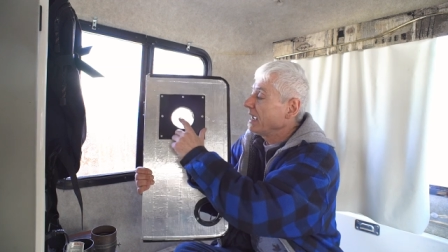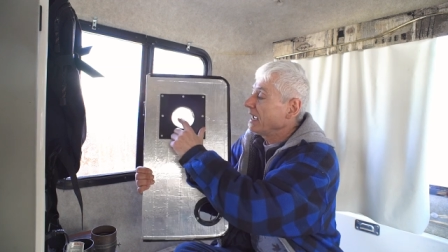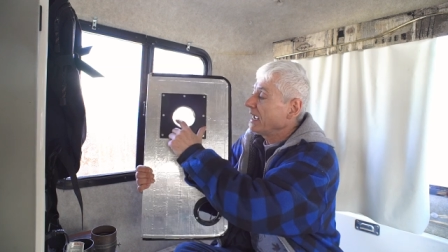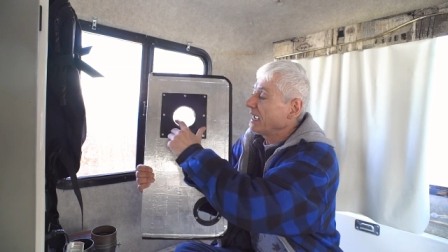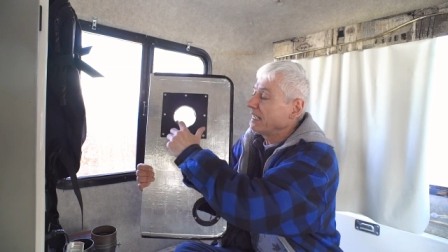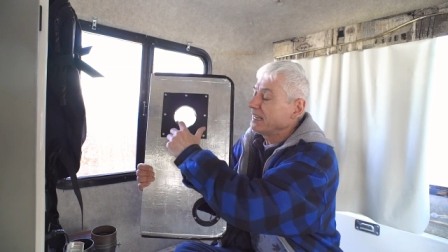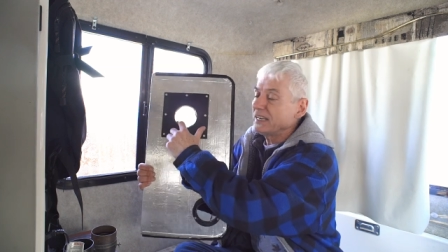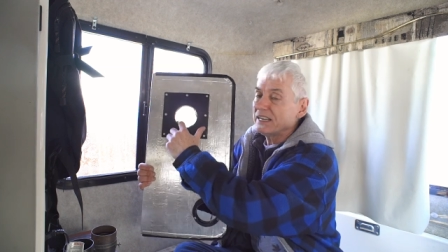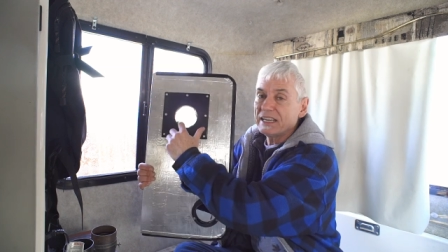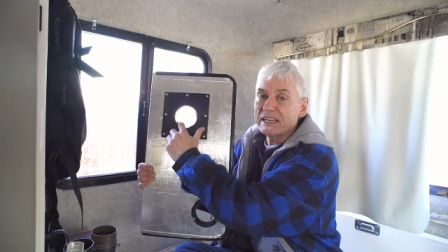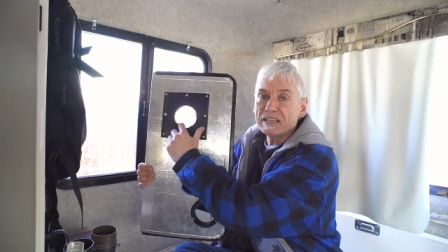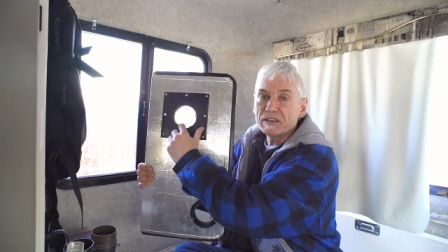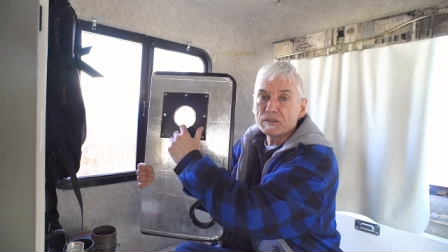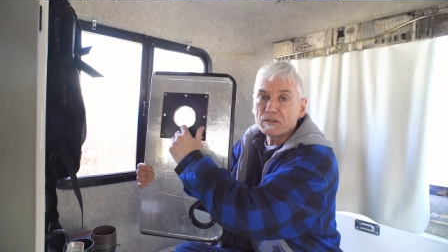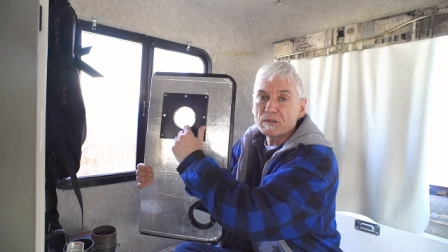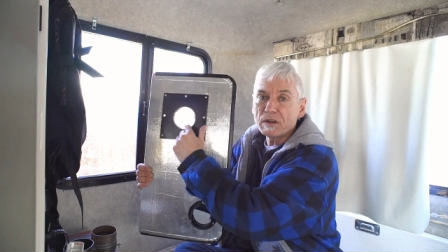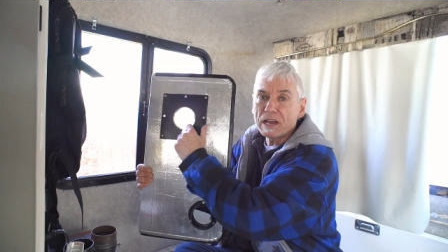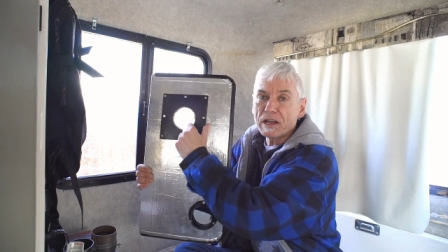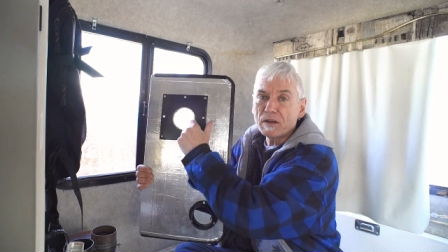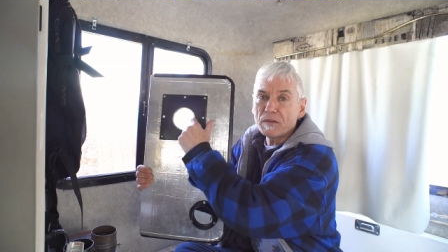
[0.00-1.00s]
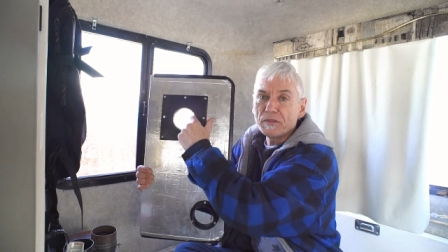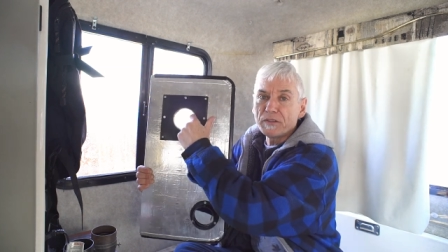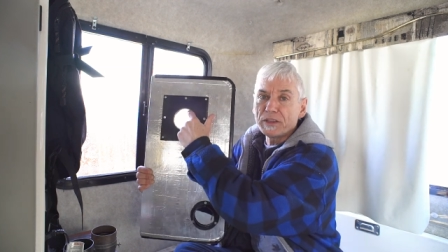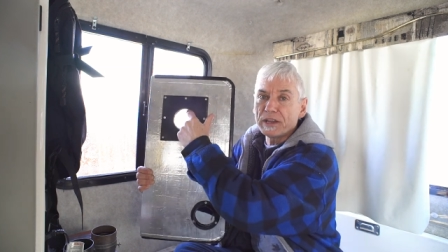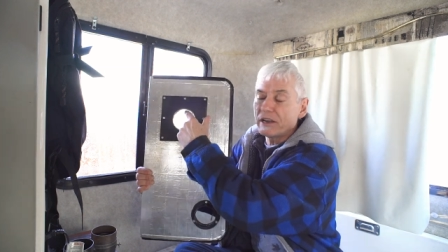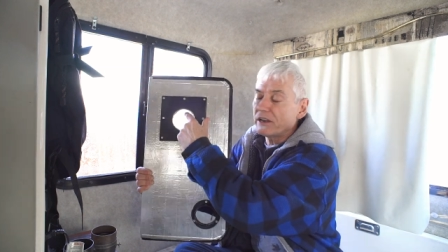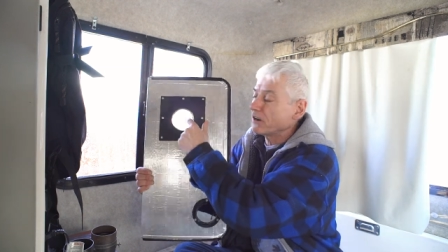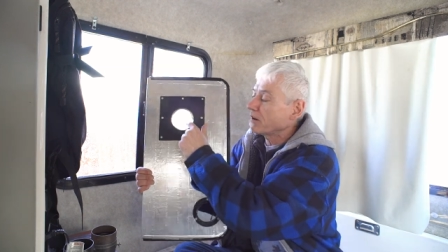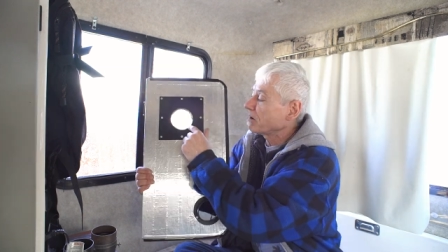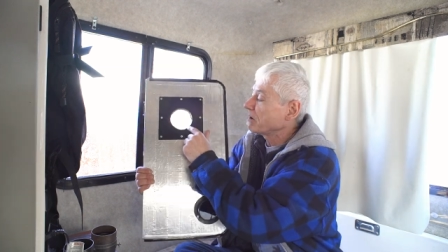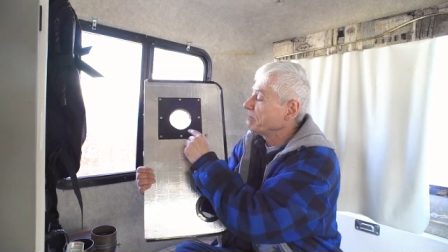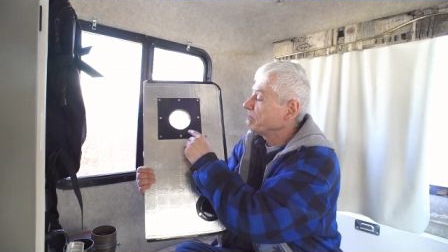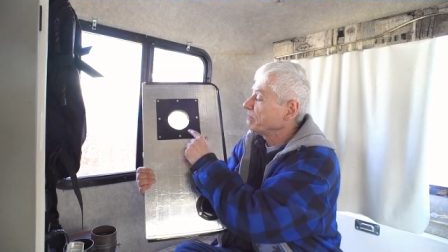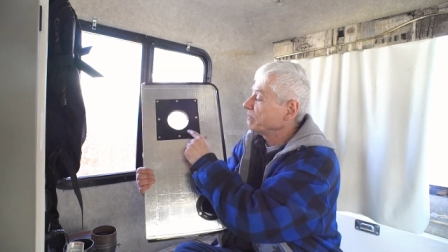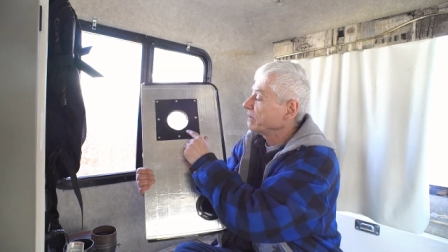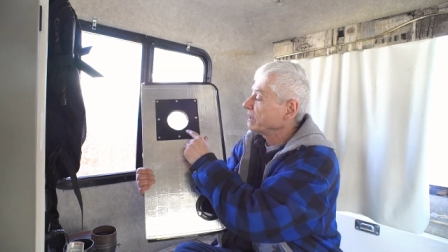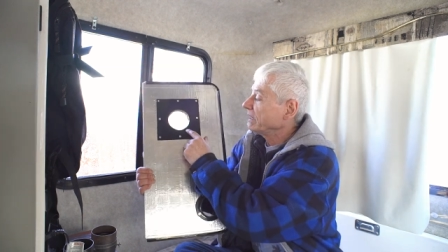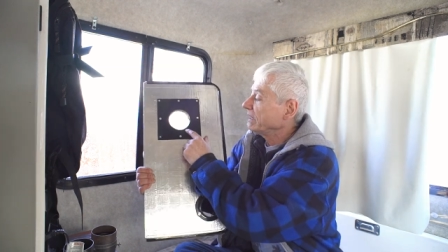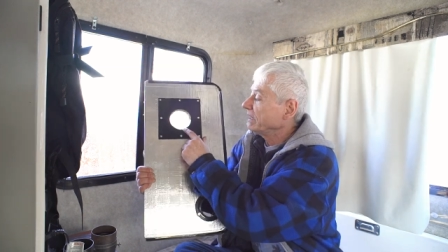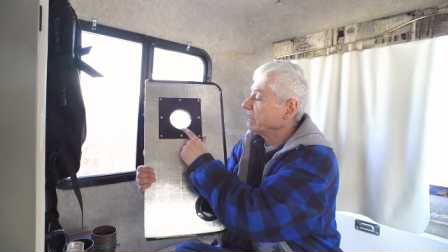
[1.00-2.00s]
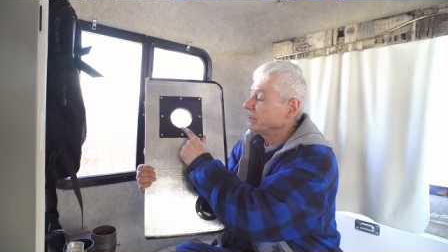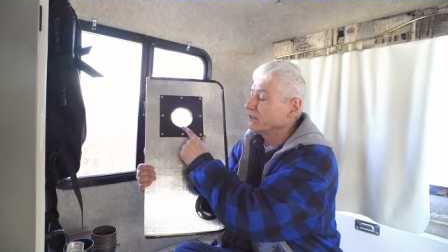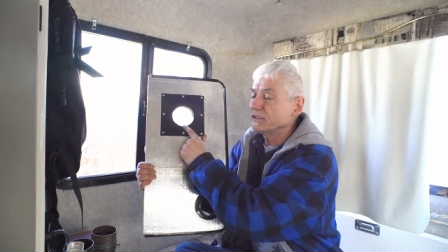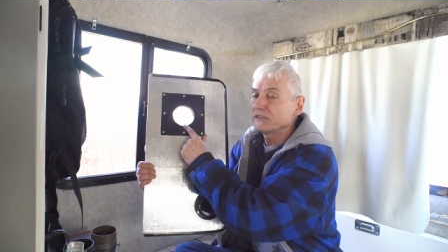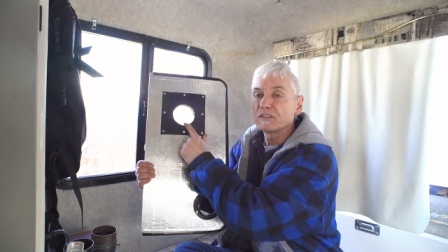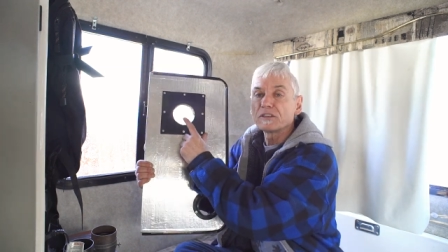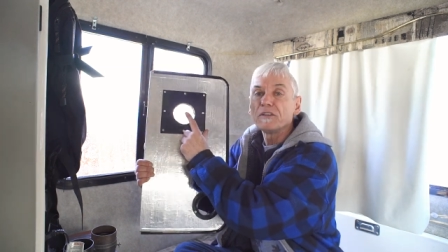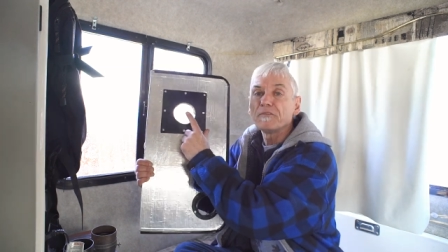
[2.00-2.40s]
And in around there is